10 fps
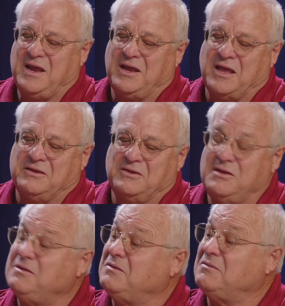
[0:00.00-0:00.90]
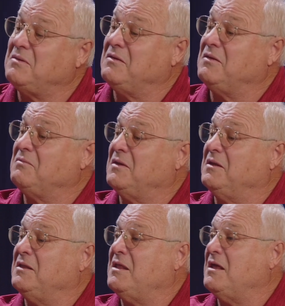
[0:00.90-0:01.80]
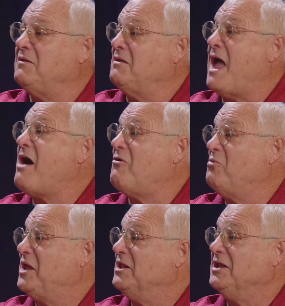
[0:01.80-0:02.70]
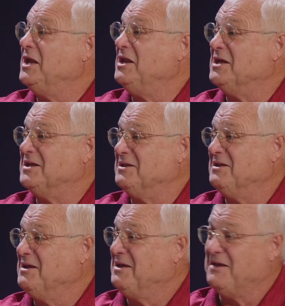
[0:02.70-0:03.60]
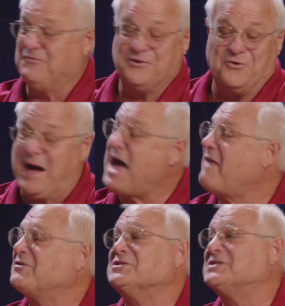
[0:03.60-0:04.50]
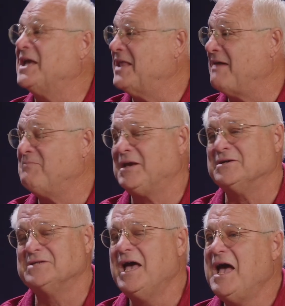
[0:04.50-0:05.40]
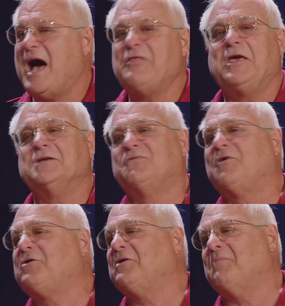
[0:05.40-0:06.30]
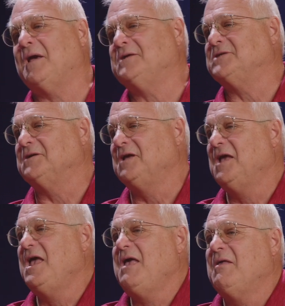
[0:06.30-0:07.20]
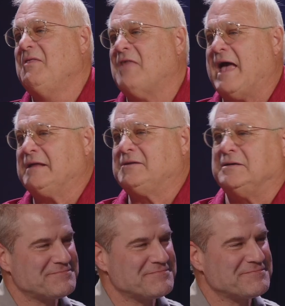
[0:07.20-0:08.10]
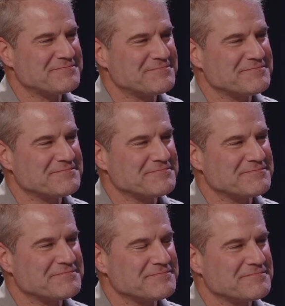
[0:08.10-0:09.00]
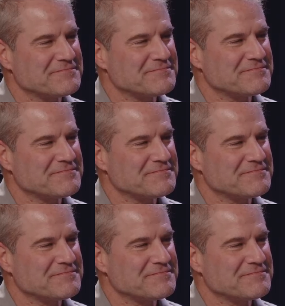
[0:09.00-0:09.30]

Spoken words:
And now we could lead in, if you don't, I have to say that because I think it's very amazing that Adams County